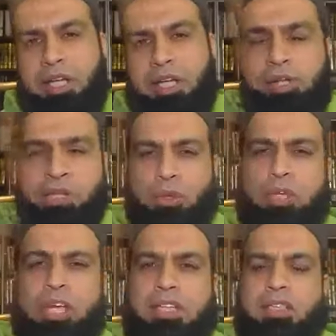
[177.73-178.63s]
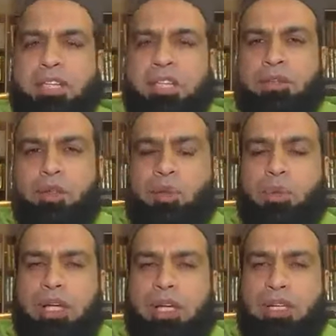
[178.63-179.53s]
And when you look at the
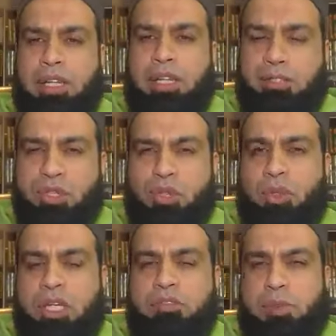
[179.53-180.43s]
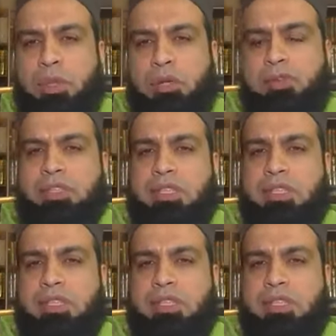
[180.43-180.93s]
Quran and Sunnah of the Prophet